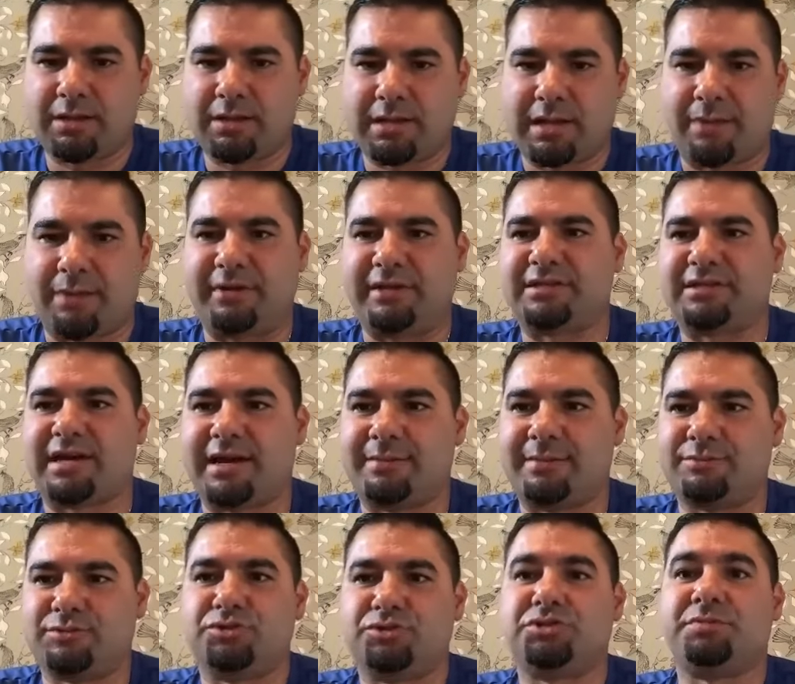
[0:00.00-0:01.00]
how many
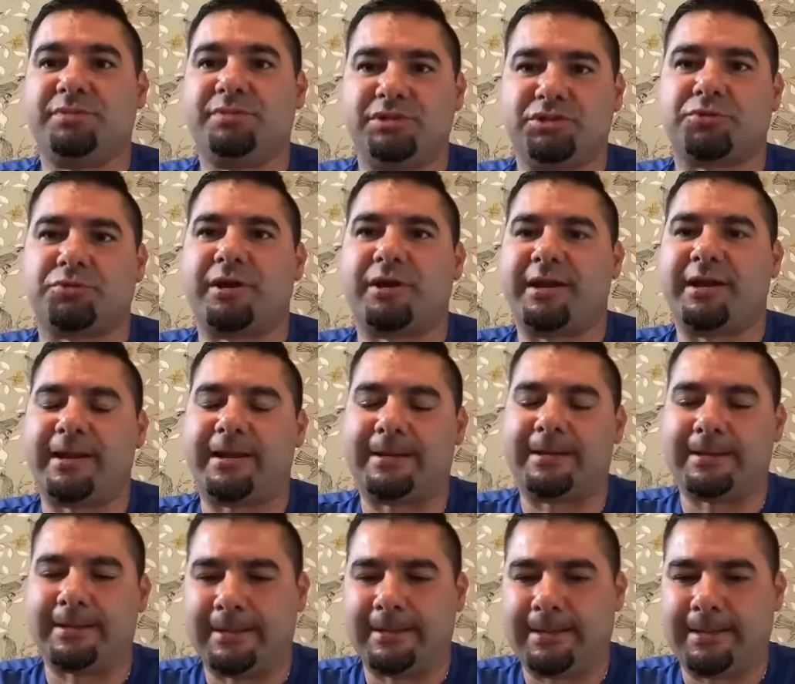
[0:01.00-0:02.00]
times you should be training.
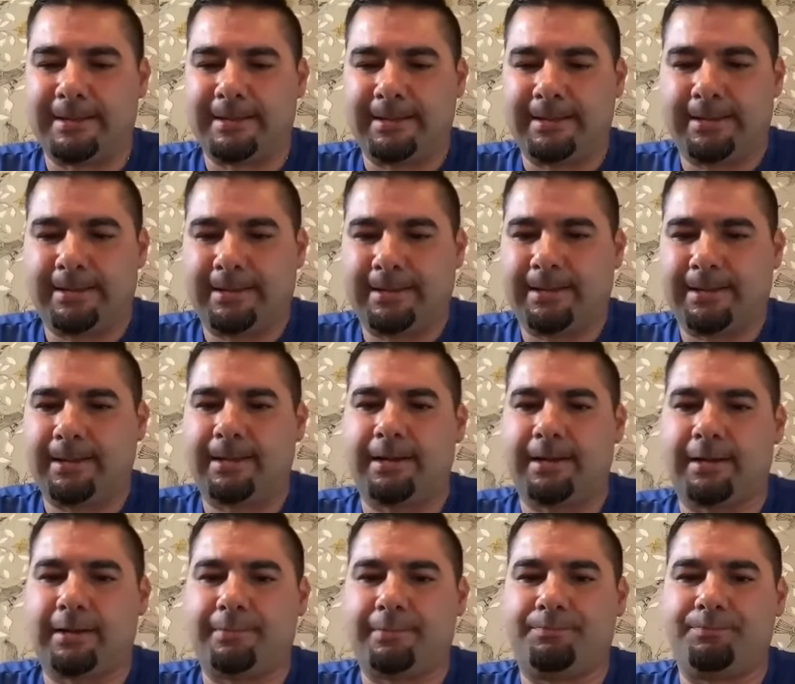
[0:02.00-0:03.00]

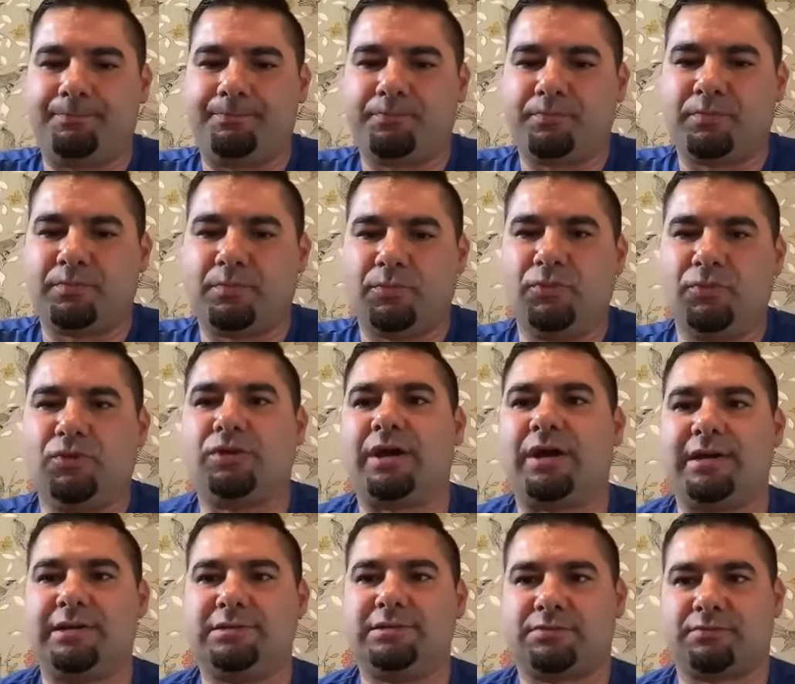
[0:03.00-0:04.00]
You
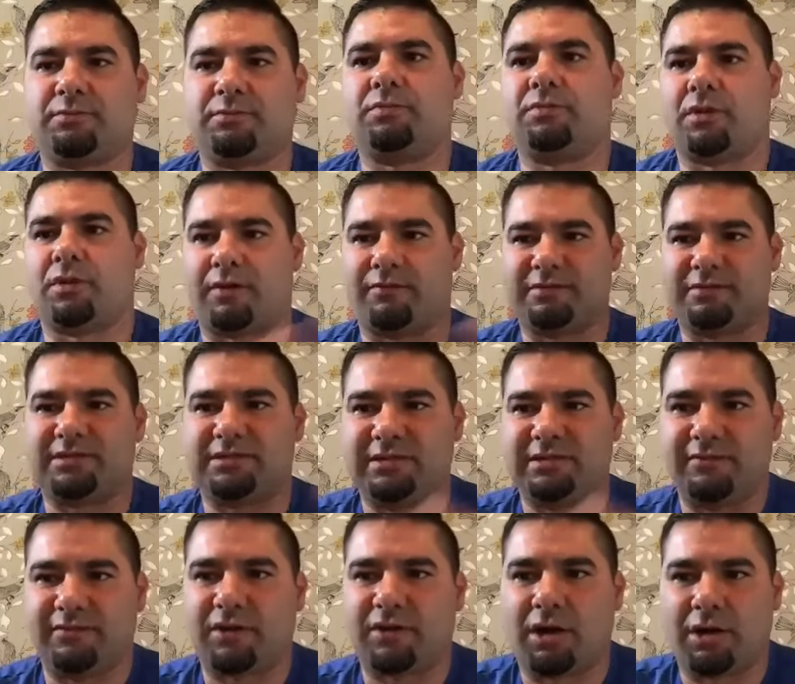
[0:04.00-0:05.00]
guys obviously
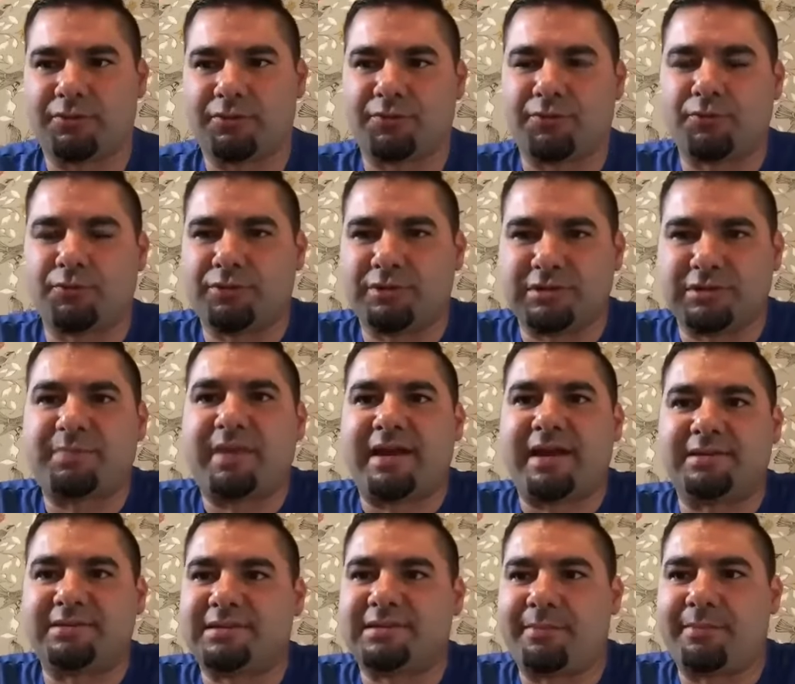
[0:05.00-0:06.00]
have gone through this
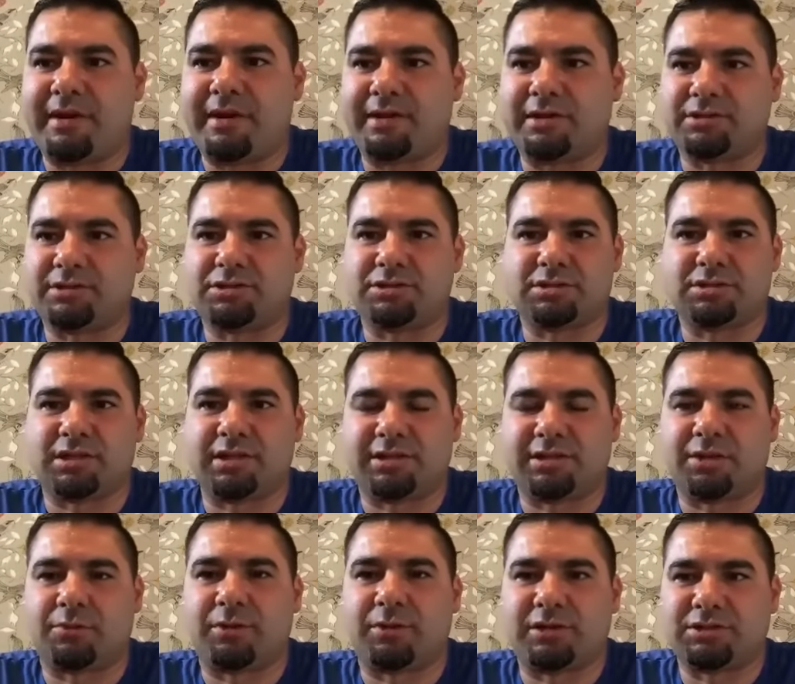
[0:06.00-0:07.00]
pandemic just like
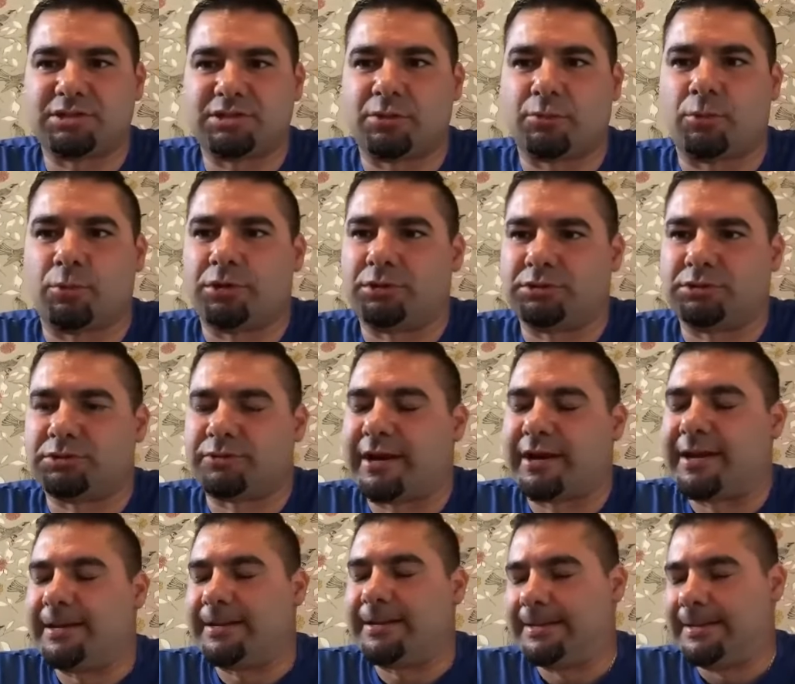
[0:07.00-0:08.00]
the rest of the world,
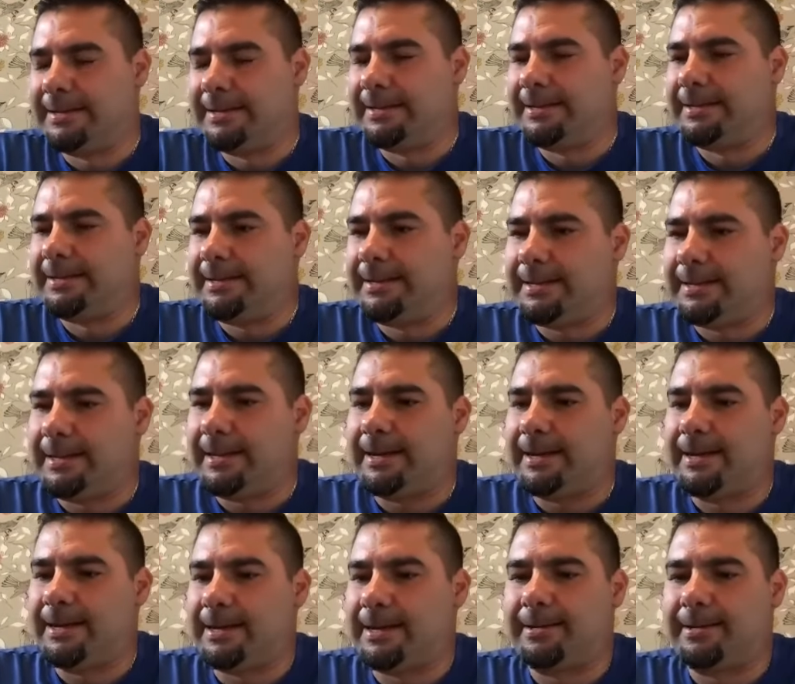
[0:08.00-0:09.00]
right?
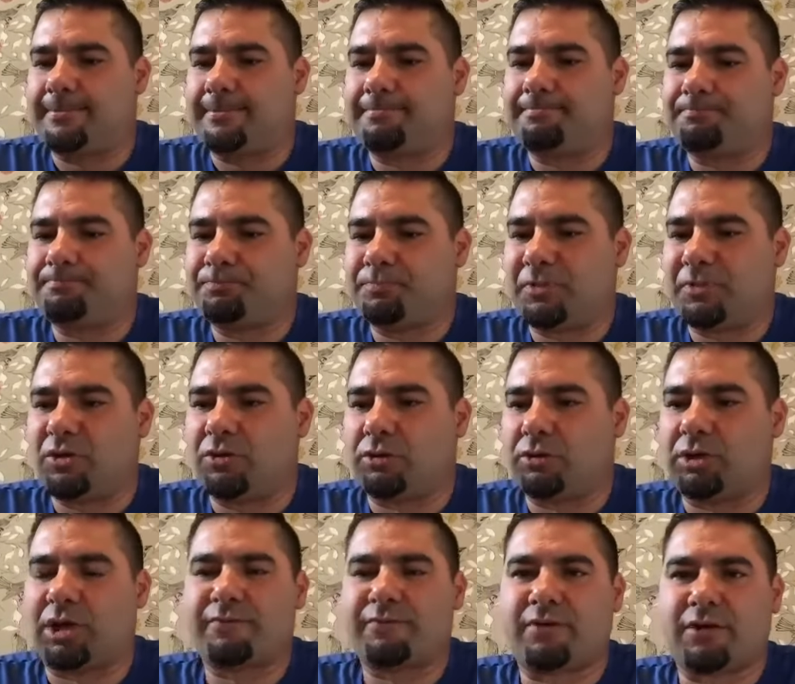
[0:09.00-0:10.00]
A
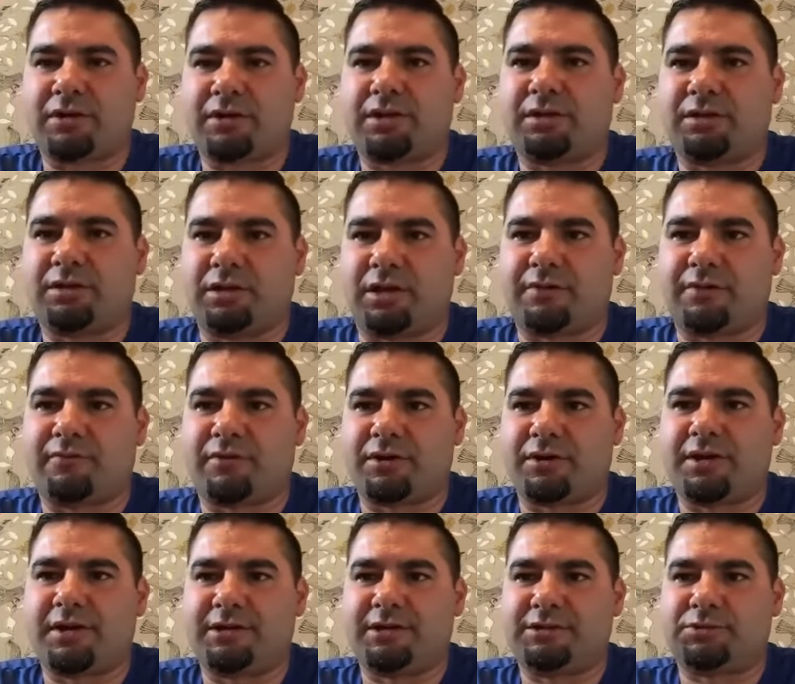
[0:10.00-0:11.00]
lot of our
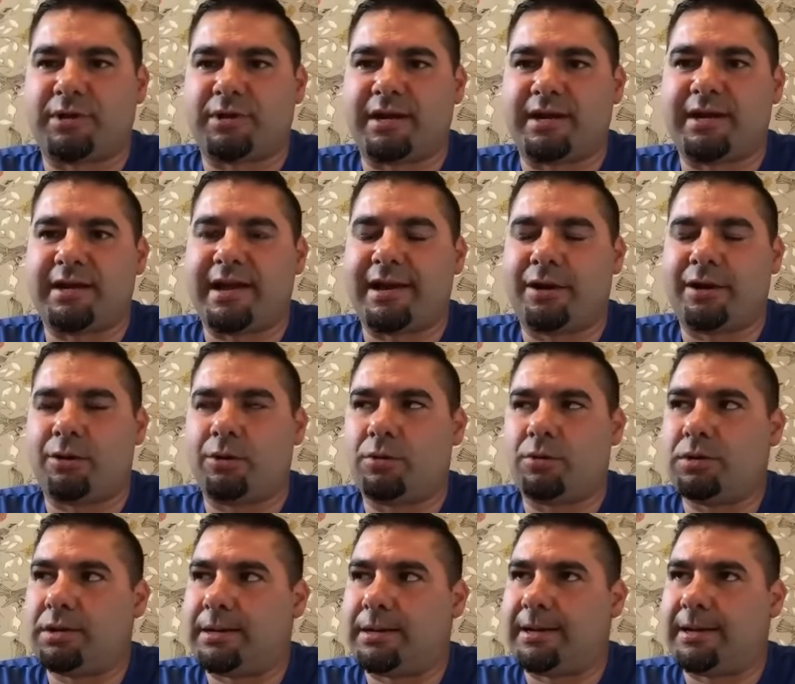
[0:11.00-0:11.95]
kids right now,